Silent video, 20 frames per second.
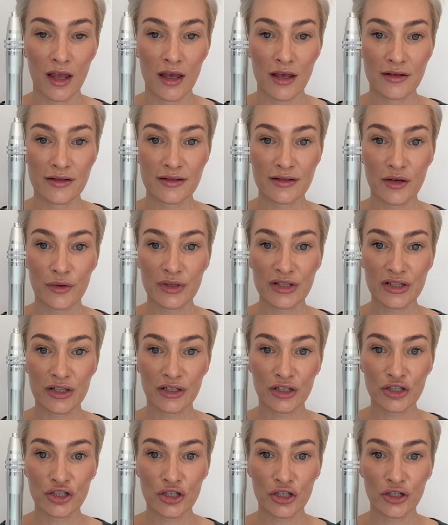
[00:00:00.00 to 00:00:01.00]
So it's gonna
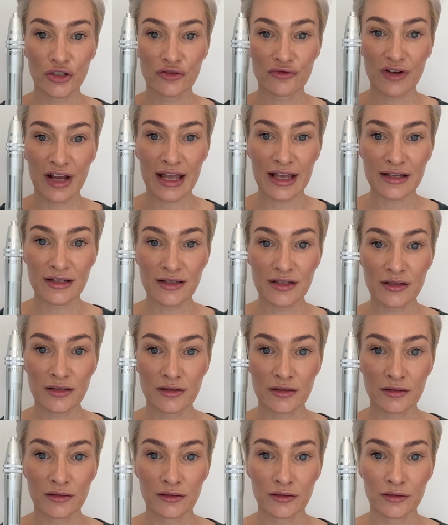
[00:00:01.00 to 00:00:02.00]
turn red,
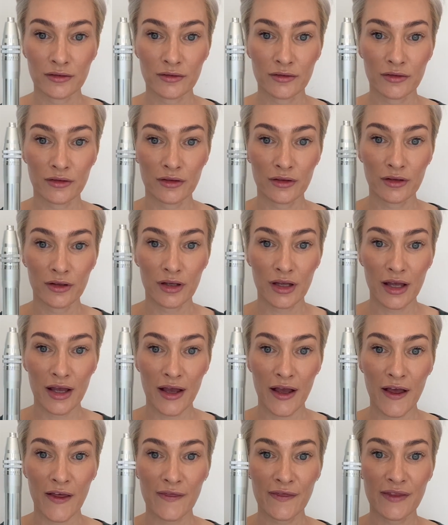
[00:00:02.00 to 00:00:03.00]

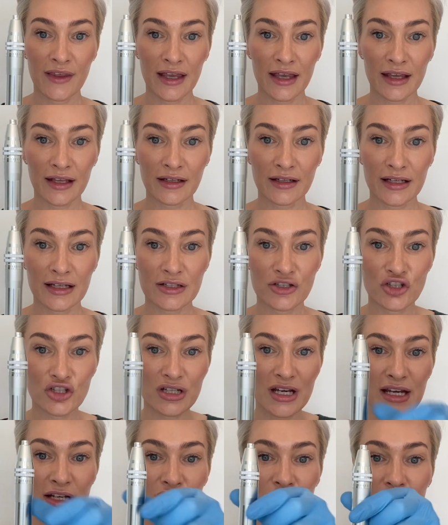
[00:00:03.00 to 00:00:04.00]
and then it
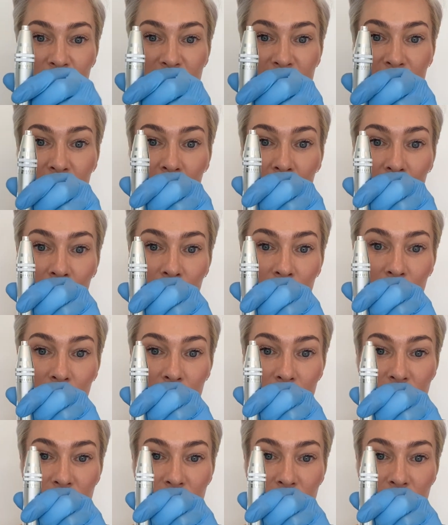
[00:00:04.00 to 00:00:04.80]
changes in color.